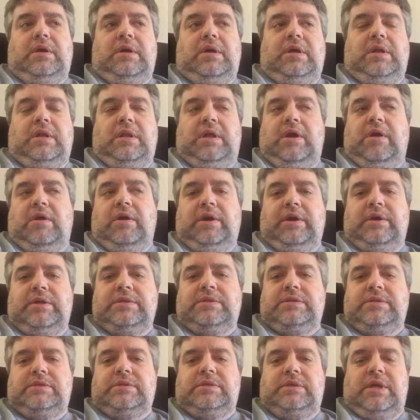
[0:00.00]

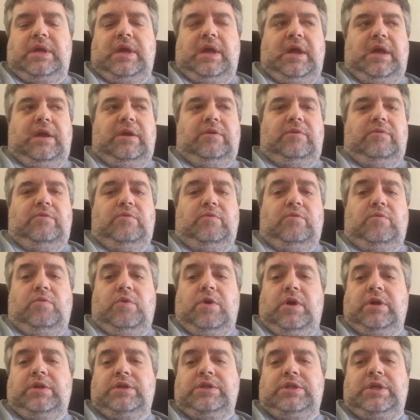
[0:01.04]
hilarious and
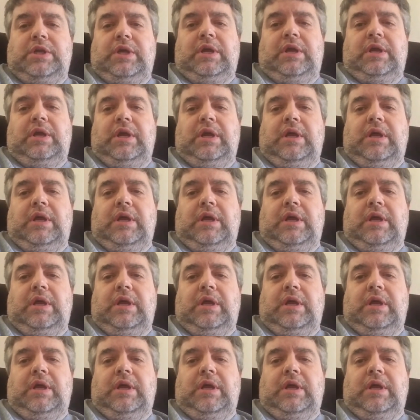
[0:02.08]
raunchy